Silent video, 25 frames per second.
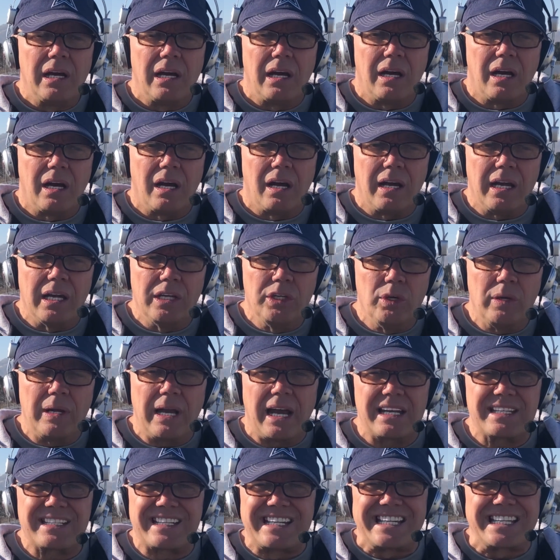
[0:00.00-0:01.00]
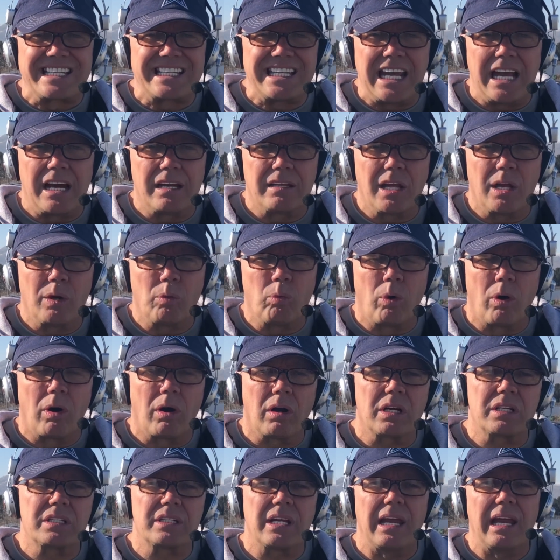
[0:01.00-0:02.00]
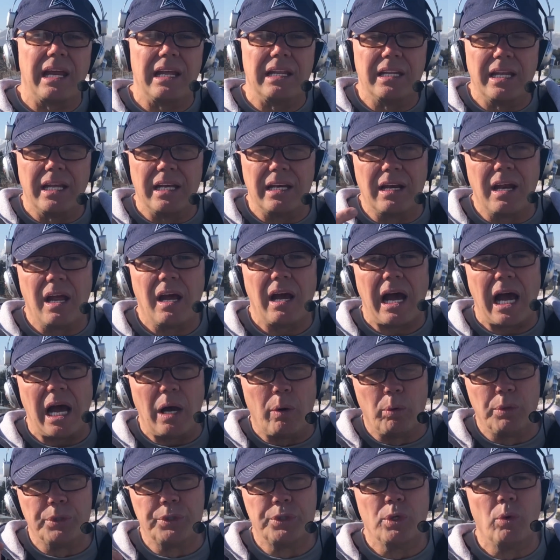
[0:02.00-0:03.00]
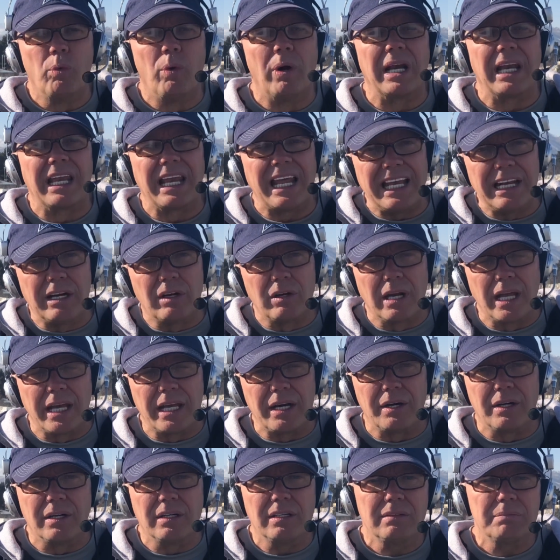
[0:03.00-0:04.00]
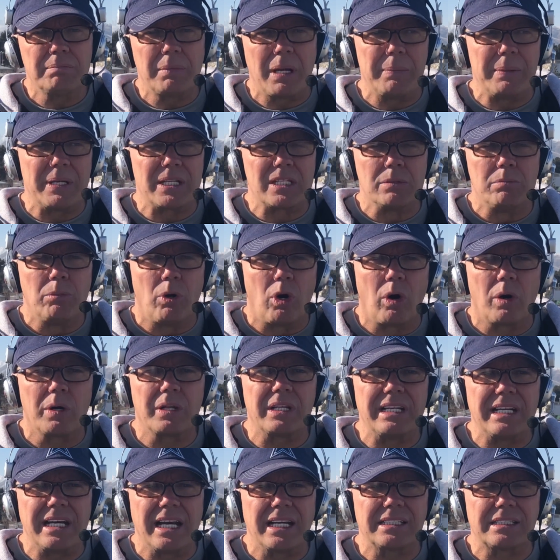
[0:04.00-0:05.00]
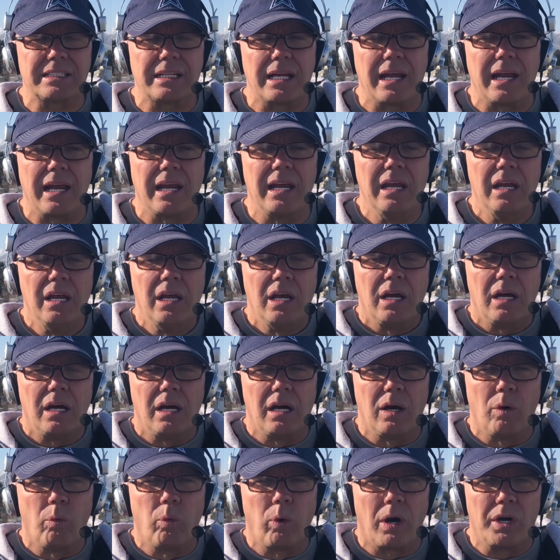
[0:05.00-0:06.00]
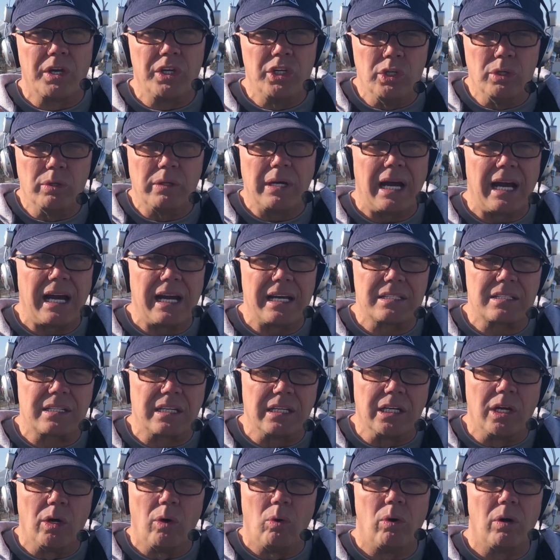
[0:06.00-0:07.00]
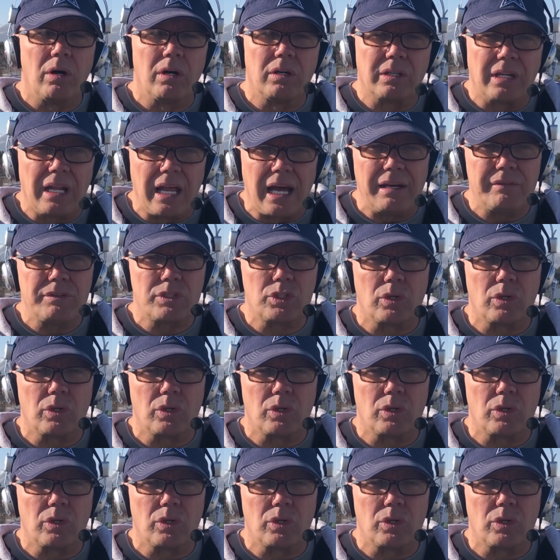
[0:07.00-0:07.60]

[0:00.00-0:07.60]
And you guys can see how that works, and then I will do one later, maybe tomorrow or the next day, where you guys can go on live